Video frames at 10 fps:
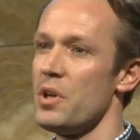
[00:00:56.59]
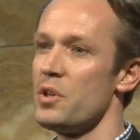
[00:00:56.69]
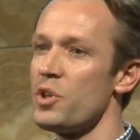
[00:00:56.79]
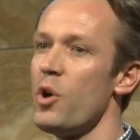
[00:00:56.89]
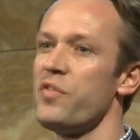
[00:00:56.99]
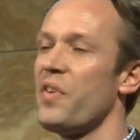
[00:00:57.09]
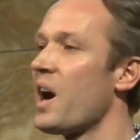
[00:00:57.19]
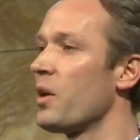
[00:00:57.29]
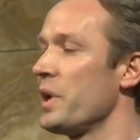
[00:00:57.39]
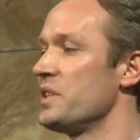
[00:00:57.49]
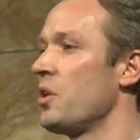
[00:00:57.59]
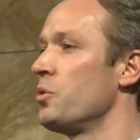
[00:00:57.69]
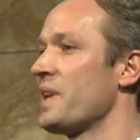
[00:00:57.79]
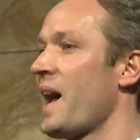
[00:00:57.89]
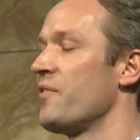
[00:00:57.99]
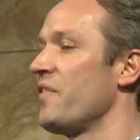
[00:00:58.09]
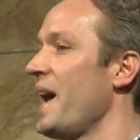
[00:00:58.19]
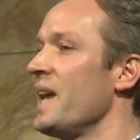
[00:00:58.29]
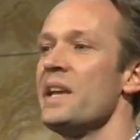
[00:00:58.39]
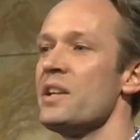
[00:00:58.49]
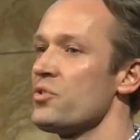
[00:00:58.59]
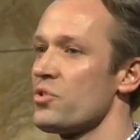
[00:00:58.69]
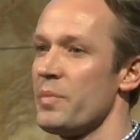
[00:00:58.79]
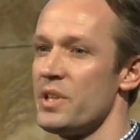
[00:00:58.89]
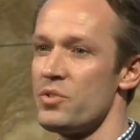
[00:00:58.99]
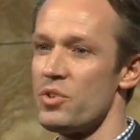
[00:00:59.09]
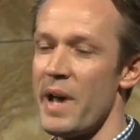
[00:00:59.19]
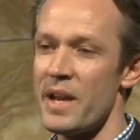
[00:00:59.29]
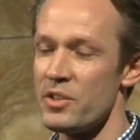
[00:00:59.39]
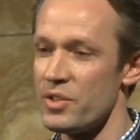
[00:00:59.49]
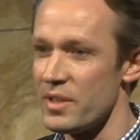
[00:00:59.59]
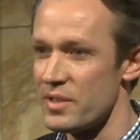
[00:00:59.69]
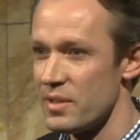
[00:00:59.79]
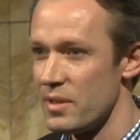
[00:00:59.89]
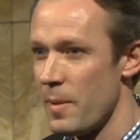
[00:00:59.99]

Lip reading: So far, we don't have any instruments to manage this."